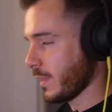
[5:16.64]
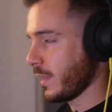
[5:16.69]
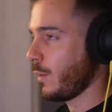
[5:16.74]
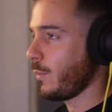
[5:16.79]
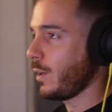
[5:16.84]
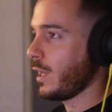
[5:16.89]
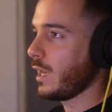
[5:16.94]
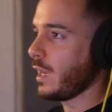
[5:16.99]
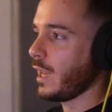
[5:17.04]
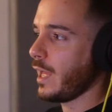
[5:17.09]
Now
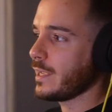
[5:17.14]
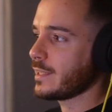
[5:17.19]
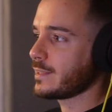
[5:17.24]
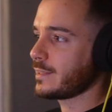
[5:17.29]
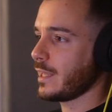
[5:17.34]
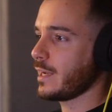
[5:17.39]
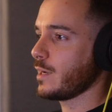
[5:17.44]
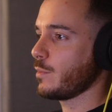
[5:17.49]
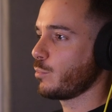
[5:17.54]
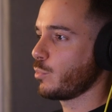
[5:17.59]
I like
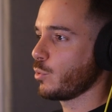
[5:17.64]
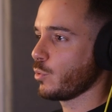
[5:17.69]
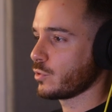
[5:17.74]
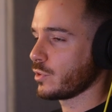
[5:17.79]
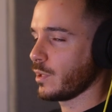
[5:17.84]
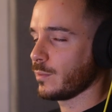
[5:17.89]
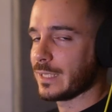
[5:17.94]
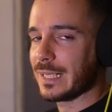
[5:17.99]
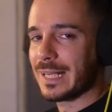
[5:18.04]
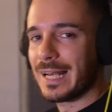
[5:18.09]
that it brought
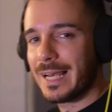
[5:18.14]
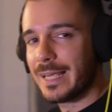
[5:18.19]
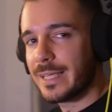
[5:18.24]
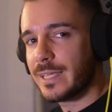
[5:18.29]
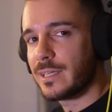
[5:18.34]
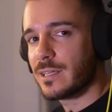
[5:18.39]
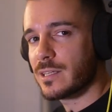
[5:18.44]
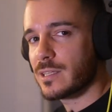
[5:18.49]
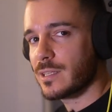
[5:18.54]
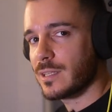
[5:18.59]
up the
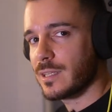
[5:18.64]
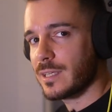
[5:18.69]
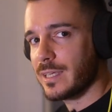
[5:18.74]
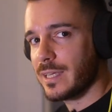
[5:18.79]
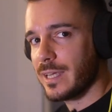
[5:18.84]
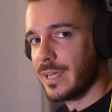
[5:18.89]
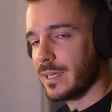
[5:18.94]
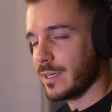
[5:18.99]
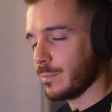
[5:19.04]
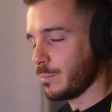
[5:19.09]
clickiness of the
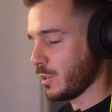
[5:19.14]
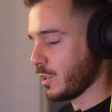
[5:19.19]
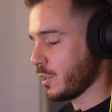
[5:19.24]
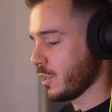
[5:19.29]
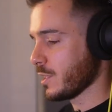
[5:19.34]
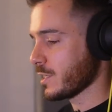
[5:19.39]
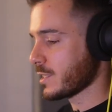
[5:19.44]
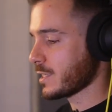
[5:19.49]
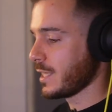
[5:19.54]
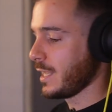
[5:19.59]
kick,
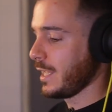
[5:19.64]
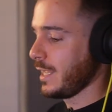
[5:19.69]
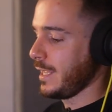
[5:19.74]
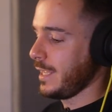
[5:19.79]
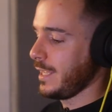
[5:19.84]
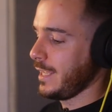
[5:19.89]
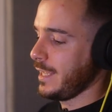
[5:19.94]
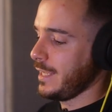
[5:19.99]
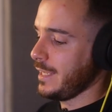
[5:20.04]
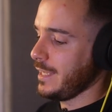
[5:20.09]
because
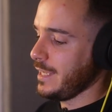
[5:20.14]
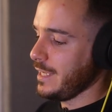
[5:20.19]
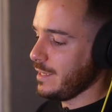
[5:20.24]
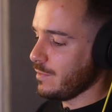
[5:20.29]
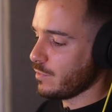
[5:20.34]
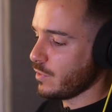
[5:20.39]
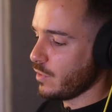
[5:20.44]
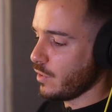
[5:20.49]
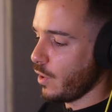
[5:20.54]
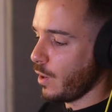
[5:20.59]

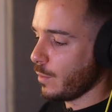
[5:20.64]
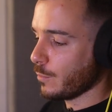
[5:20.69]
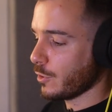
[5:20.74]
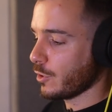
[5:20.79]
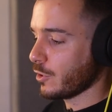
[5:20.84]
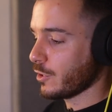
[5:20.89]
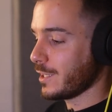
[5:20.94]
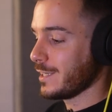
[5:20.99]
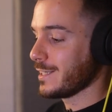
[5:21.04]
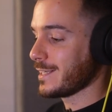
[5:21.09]
even though I'm not
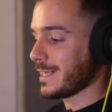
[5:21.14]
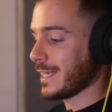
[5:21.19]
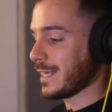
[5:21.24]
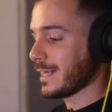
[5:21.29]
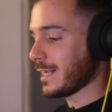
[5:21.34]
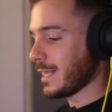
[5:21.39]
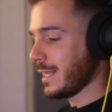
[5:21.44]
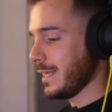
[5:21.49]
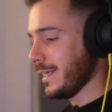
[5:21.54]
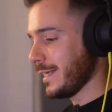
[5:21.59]
looking to get a
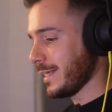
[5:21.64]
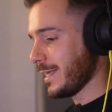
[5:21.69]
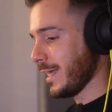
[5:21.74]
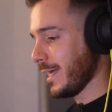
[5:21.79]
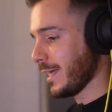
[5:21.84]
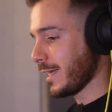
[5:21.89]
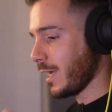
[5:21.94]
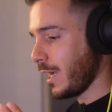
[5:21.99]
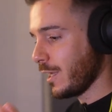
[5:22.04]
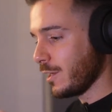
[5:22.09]
clean
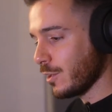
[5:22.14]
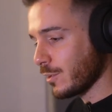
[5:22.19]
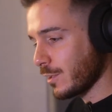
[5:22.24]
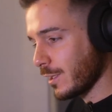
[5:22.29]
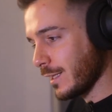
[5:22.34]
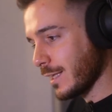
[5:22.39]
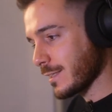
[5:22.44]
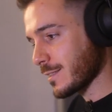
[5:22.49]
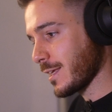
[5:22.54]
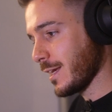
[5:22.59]
kick, I know that
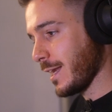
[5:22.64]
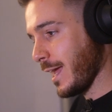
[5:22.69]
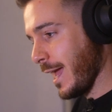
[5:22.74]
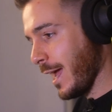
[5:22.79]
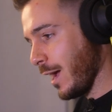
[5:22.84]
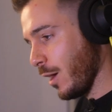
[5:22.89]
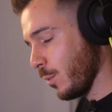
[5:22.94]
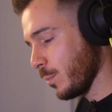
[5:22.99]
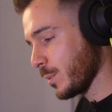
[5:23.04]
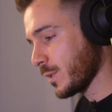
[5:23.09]
that's going to
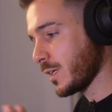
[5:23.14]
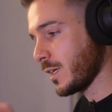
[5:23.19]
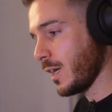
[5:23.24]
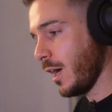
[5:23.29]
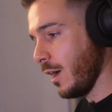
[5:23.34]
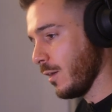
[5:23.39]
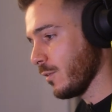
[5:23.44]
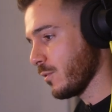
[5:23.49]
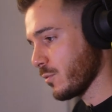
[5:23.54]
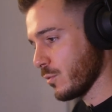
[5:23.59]
help
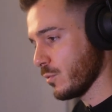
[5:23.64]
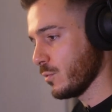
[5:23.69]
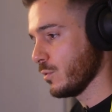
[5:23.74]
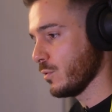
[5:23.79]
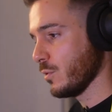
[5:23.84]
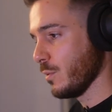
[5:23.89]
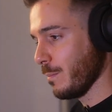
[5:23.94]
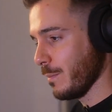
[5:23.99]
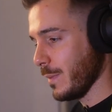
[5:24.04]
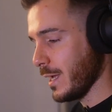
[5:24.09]
cut through
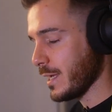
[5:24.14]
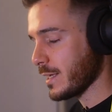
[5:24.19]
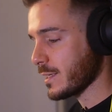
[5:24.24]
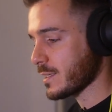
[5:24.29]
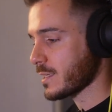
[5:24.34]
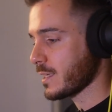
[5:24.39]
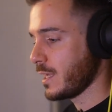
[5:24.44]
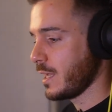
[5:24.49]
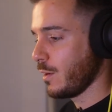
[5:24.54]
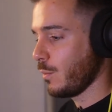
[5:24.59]
the
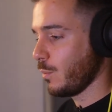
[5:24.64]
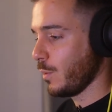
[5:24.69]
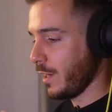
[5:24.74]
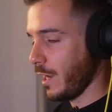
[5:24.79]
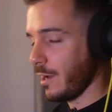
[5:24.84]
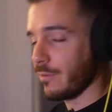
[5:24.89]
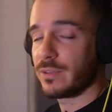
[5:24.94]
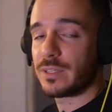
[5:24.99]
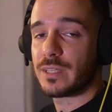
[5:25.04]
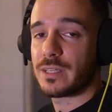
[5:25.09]
mix when
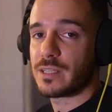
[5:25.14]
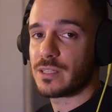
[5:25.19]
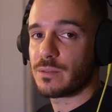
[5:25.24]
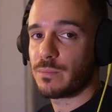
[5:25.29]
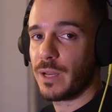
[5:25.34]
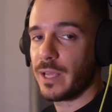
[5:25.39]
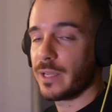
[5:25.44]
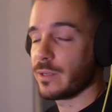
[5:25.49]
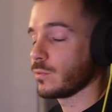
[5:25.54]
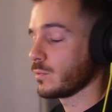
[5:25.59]
everything is
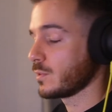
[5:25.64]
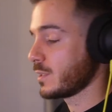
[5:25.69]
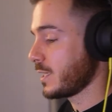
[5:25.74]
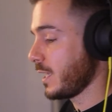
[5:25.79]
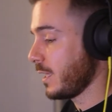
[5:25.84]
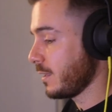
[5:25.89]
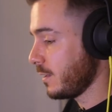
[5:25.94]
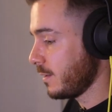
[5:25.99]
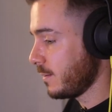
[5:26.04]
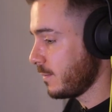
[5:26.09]
playing all
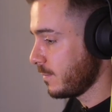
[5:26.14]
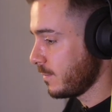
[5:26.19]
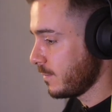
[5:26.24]
together.